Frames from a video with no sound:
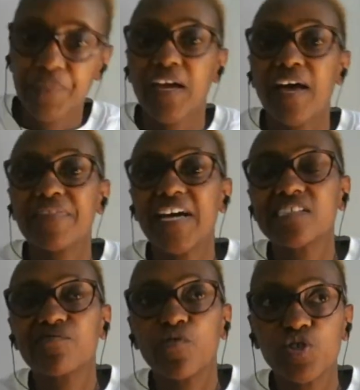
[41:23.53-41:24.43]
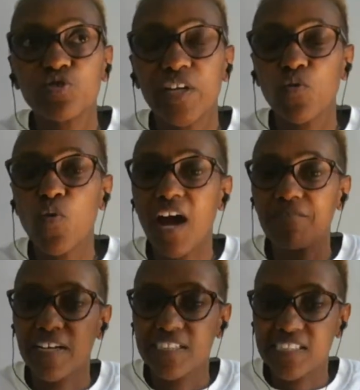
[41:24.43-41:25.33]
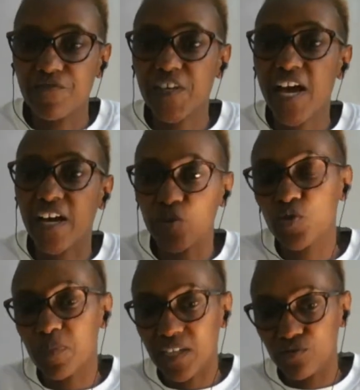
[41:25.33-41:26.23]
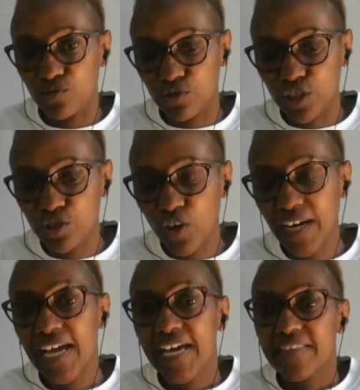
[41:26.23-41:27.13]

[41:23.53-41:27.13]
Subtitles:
and that is for children who have severe acute malnutrition.